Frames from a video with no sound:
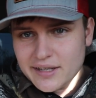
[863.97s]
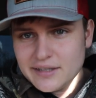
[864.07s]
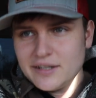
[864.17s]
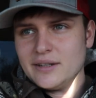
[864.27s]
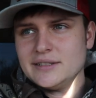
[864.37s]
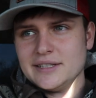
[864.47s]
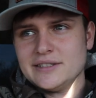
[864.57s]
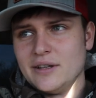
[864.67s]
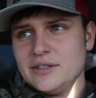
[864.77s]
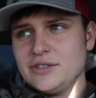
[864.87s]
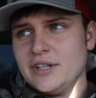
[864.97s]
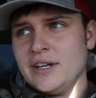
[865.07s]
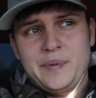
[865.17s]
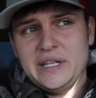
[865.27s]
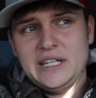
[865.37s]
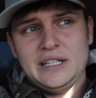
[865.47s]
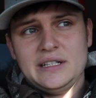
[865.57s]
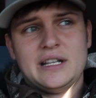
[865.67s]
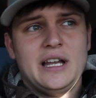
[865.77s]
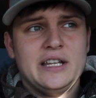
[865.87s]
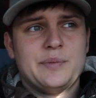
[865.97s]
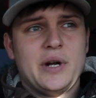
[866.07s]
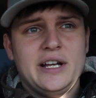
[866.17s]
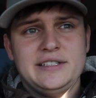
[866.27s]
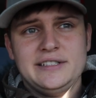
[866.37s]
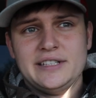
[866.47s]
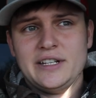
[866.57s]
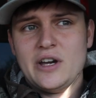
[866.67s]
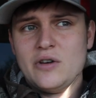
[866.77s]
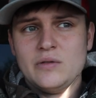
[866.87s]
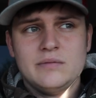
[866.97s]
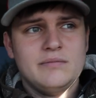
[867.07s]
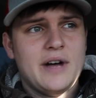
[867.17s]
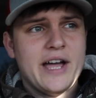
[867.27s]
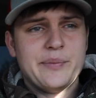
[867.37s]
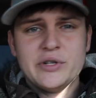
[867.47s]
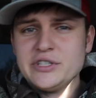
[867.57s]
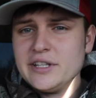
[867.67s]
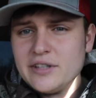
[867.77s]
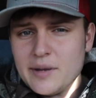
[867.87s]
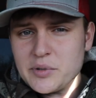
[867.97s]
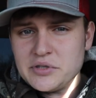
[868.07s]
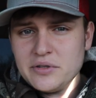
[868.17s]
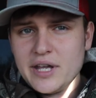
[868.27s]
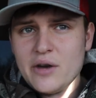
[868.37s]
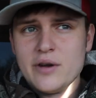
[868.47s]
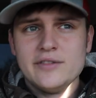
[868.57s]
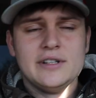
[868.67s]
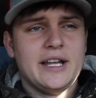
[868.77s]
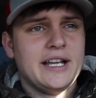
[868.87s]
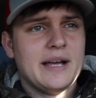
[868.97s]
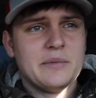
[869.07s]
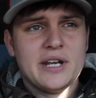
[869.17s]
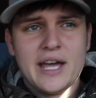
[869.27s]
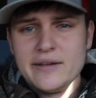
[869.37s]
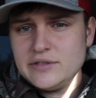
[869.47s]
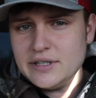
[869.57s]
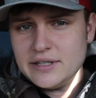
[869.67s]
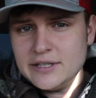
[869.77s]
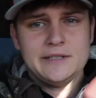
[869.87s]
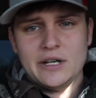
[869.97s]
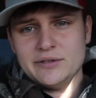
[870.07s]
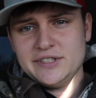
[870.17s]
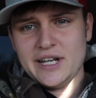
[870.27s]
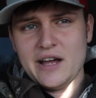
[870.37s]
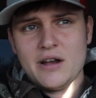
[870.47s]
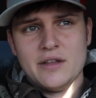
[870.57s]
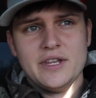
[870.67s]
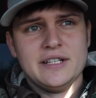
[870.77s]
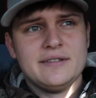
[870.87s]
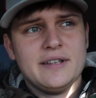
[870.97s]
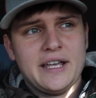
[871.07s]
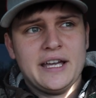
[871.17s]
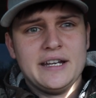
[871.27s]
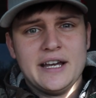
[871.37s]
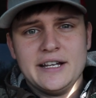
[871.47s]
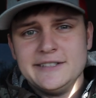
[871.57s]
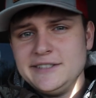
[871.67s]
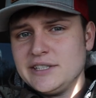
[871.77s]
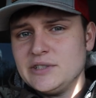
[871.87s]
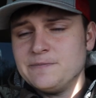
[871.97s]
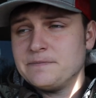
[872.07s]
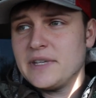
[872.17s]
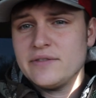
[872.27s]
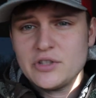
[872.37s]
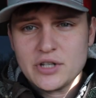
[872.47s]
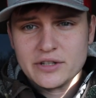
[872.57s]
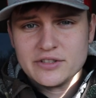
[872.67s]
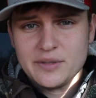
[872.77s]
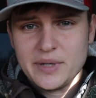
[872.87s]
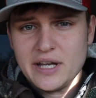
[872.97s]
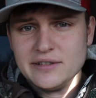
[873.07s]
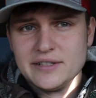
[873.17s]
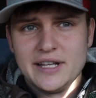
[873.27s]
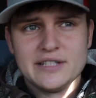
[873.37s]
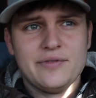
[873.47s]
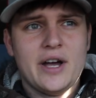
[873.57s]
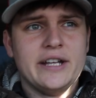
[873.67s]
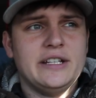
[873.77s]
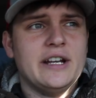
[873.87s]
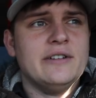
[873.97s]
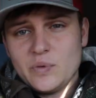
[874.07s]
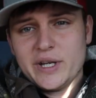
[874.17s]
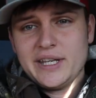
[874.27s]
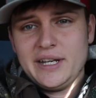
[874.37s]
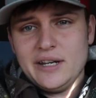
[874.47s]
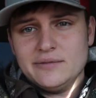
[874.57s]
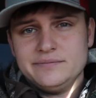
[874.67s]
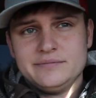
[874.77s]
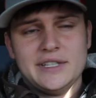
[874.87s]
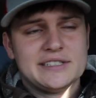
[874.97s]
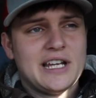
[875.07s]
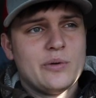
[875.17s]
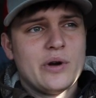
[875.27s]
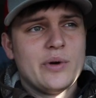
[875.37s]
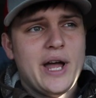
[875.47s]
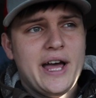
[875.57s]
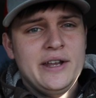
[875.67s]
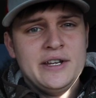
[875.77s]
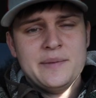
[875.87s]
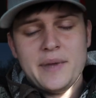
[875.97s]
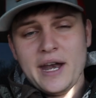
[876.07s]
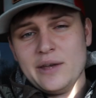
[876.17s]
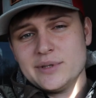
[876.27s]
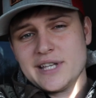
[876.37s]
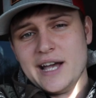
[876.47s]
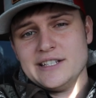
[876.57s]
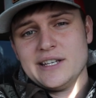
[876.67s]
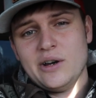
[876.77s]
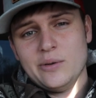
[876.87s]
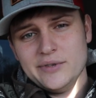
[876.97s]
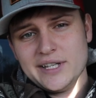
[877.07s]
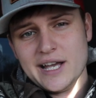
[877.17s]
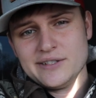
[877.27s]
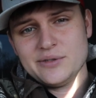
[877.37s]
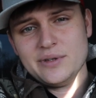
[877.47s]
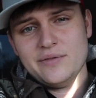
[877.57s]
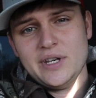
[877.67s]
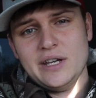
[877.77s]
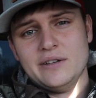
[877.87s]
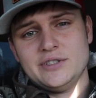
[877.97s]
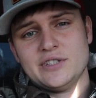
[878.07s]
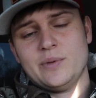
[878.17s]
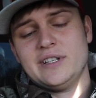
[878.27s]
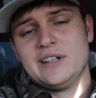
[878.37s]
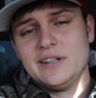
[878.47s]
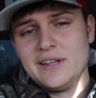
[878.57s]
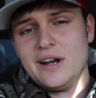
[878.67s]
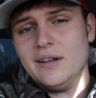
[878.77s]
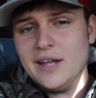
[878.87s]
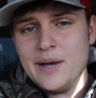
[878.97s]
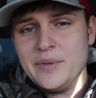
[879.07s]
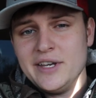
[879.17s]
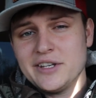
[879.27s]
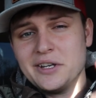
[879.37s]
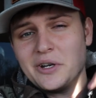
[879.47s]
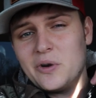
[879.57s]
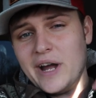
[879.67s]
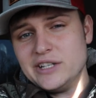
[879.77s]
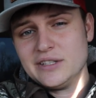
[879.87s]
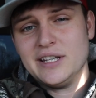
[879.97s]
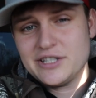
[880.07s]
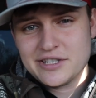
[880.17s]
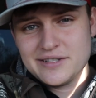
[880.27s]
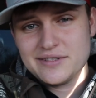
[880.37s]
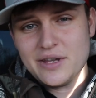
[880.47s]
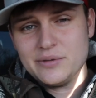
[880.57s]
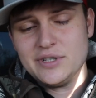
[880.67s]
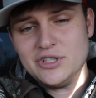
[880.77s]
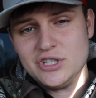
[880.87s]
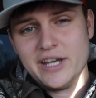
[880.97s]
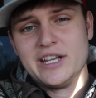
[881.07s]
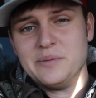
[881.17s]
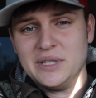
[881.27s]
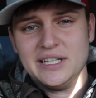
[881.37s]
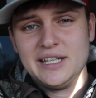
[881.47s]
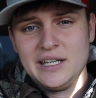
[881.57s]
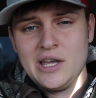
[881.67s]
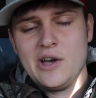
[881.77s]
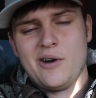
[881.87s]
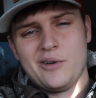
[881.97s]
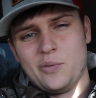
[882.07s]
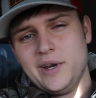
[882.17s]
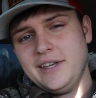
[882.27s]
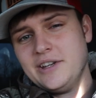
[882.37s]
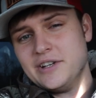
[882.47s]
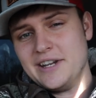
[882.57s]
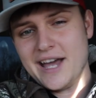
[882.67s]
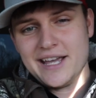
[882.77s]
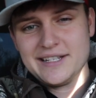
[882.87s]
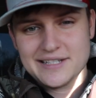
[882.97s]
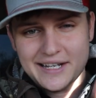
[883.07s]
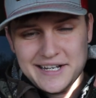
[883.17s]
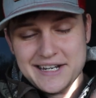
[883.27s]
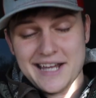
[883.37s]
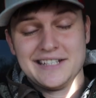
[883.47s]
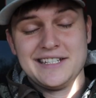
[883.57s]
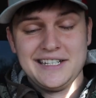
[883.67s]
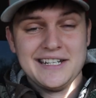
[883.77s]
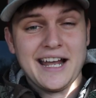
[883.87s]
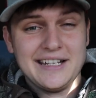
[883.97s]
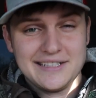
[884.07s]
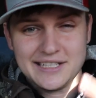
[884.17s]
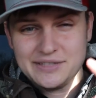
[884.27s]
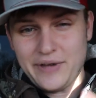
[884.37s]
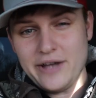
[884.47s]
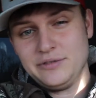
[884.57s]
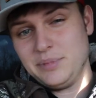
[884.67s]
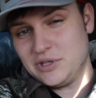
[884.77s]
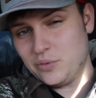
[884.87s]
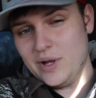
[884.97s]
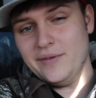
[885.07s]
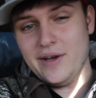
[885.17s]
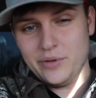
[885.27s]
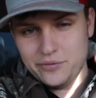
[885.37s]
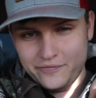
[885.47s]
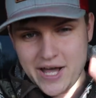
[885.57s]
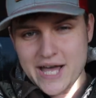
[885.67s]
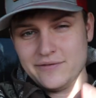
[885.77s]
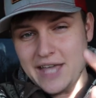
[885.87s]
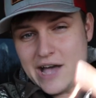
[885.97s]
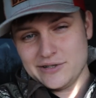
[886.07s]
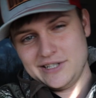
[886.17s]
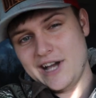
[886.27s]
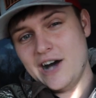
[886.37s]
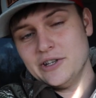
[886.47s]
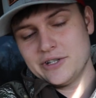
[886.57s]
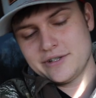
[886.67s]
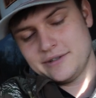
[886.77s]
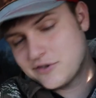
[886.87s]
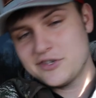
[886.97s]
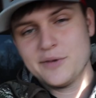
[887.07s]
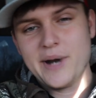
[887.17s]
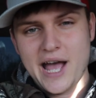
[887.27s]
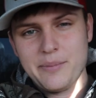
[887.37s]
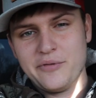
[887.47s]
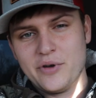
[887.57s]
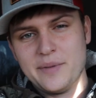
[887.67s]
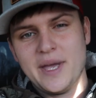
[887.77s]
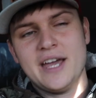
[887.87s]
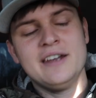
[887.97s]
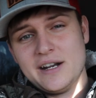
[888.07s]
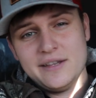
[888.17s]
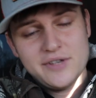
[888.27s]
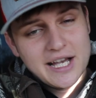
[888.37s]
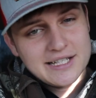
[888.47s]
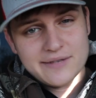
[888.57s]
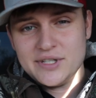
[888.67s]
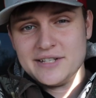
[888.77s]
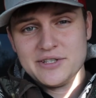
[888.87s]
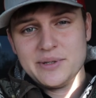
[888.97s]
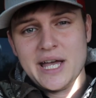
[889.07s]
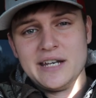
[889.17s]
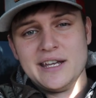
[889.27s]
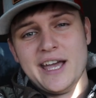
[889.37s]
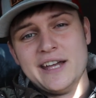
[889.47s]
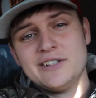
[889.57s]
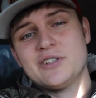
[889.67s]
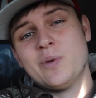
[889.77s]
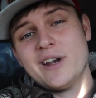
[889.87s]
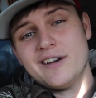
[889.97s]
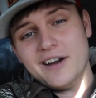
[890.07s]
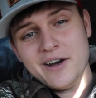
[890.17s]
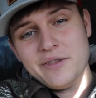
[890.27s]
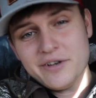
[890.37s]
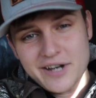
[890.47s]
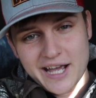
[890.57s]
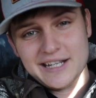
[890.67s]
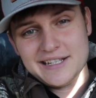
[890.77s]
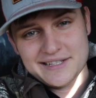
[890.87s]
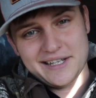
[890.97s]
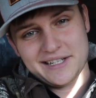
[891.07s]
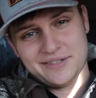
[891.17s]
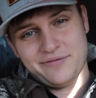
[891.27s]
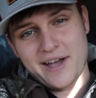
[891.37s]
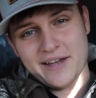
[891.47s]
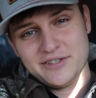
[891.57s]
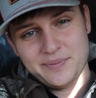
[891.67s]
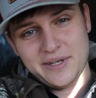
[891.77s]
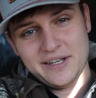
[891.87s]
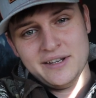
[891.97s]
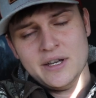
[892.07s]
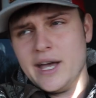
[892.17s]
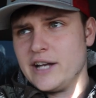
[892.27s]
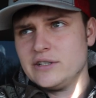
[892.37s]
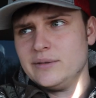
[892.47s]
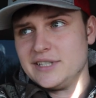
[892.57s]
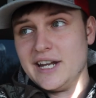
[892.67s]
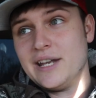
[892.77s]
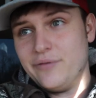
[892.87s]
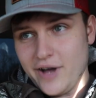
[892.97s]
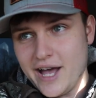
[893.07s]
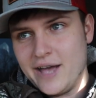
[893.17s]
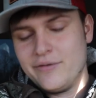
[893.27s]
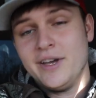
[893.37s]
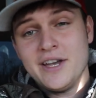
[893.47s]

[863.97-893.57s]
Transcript: You know, it's all legit, but he declined the prize. He said, no, I appreciate the opportunity. However, like, I'm gonna have to, you know, sit out on this, and you can give the truck to somebody else, and that's fine, you know. What can you do? And that's kind of where we're at. But anyways, guys, hopefully you guys enjoyed the video. Just wanted to clear that all up. Congratulations, though, to Jacob Lee on winning your nice 1996 5-speed 12-valve with $5,000. Super happy for you, man. And if you guys haven't done so yet, enter to win our other 96 5-speed. Actually, no, it's a 95.